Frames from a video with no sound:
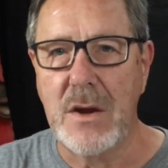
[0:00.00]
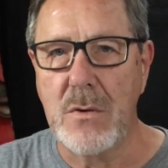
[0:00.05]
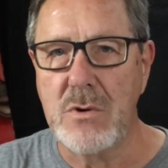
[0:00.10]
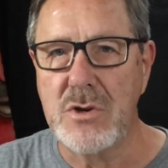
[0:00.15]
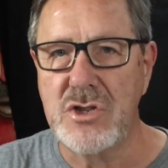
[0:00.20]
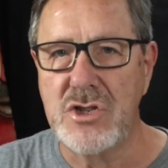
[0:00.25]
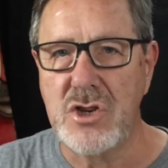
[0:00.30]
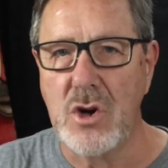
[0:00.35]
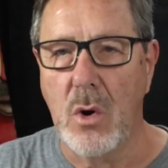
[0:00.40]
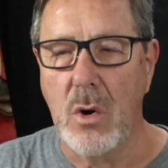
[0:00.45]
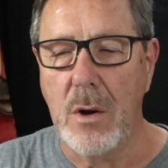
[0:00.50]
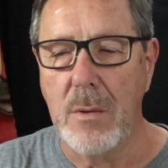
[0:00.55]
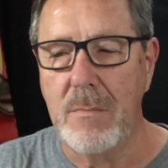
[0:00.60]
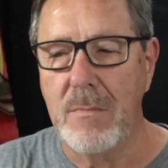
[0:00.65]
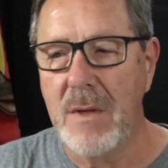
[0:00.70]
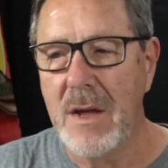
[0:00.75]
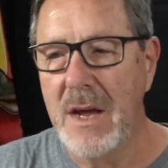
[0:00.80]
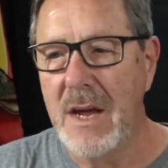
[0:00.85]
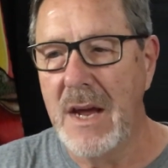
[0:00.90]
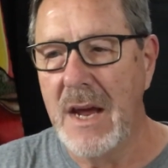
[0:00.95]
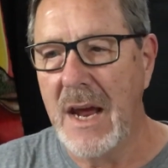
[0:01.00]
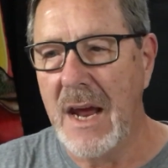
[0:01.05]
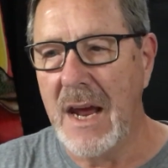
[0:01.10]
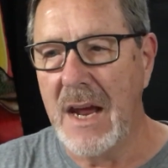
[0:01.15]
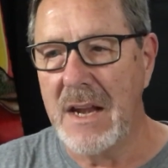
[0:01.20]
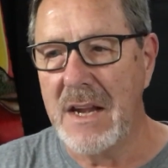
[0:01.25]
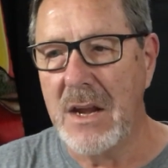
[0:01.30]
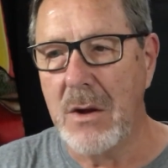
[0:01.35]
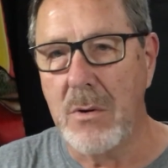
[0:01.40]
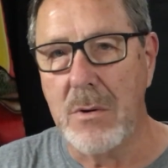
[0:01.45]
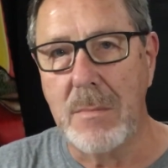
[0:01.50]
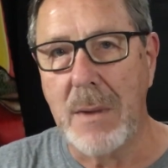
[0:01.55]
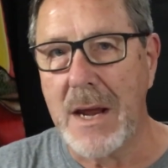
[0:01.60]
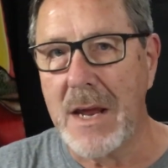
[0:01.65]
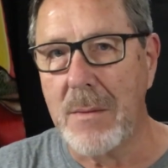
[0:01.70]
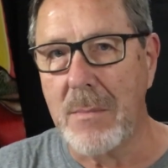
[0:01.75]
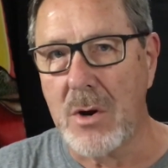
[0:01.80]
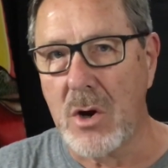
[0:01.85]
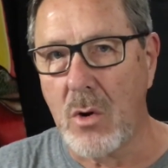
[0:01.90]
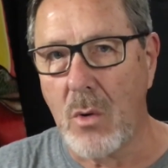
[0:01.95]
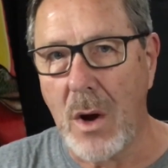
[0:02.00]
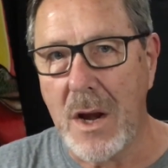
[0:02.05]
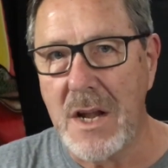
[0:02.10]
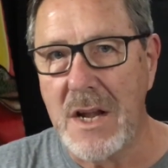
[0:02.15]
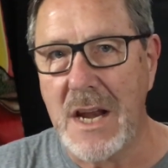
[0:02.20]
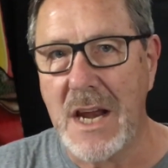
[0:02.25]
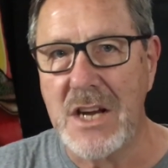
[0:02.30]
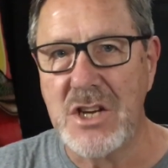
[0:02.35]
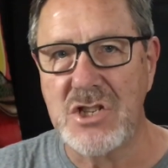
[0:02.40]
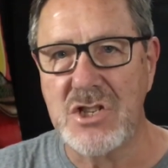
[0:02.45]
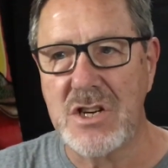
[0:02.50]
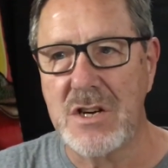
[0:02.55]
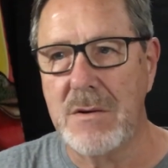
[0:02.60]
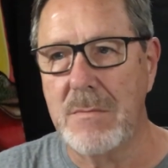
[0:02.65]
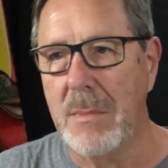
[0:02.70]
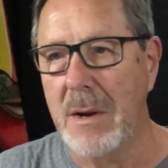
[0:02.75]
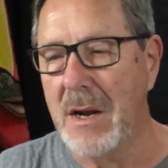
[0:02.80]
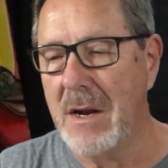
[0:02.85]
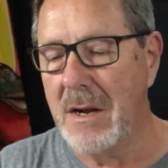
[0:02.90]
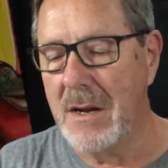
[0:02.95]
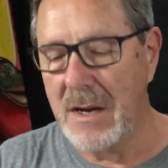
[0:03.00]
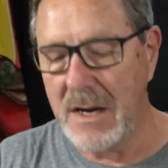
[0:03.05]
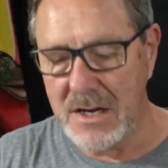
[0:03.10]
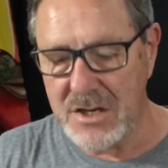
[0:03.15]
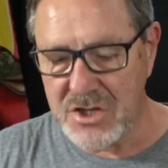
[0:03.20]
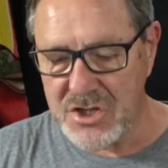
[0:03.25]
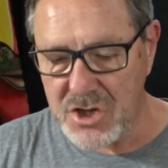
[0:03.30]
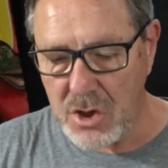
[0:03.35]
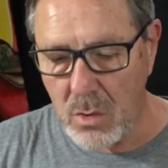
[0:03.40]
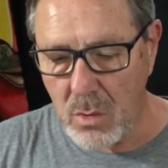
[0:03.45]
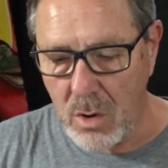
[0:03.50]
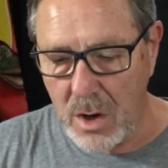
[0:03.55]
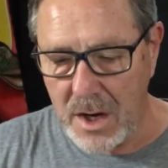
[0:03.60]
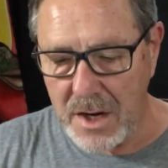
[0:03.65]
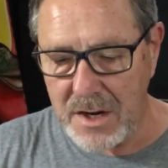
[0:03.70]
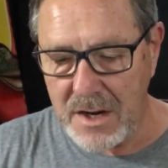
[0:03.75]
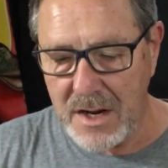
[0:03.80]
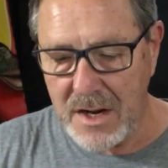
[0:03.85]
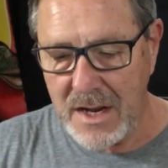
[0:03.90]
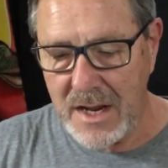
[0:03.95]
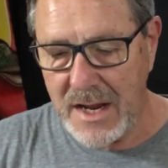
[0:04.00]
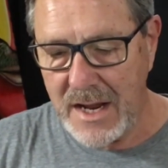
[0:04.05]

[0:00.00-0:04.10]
he would show him, and he would make him a great nation, and so on.